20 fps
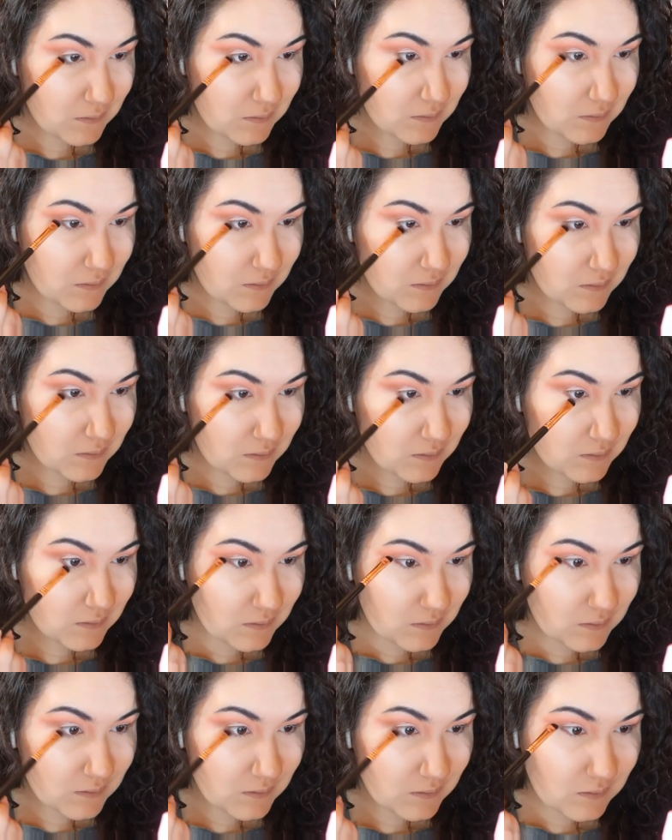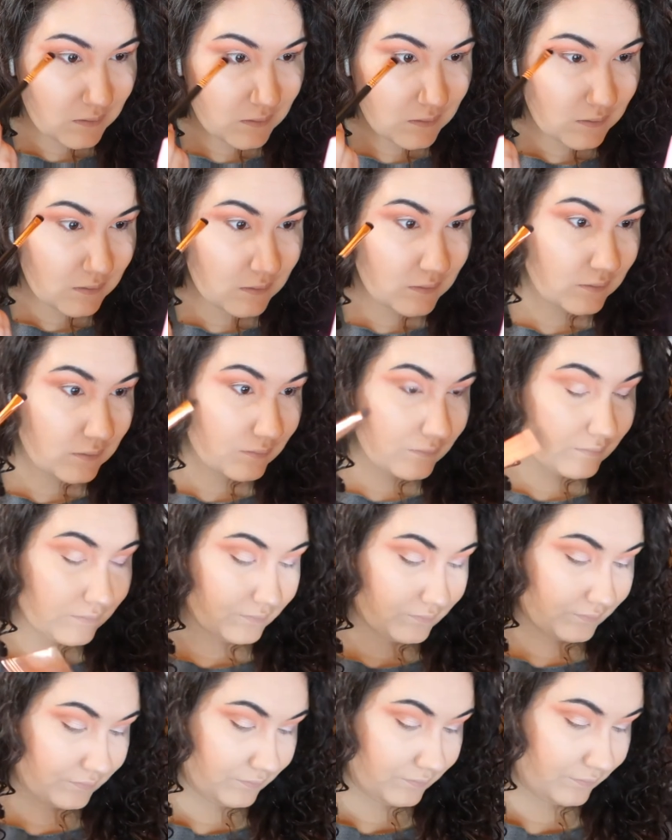
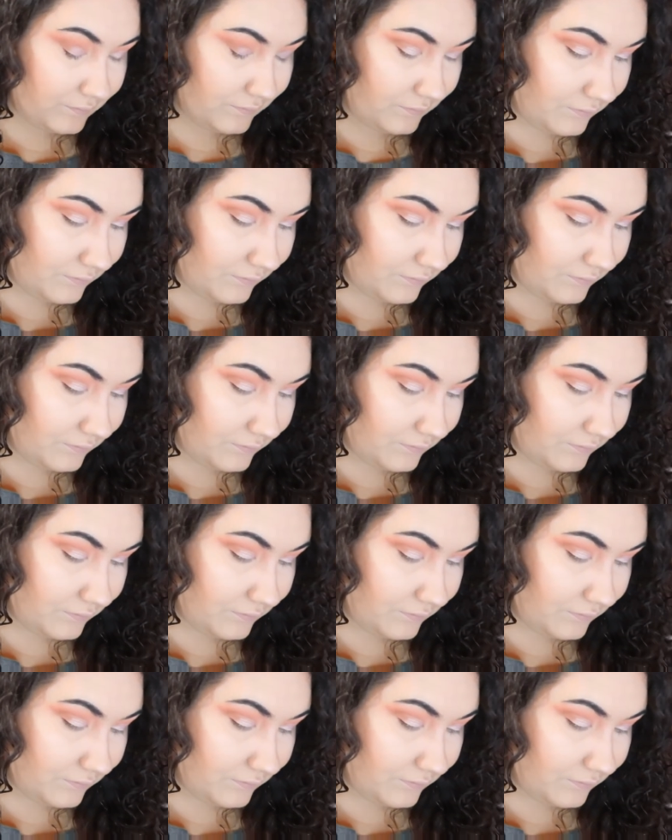Nobody speaks.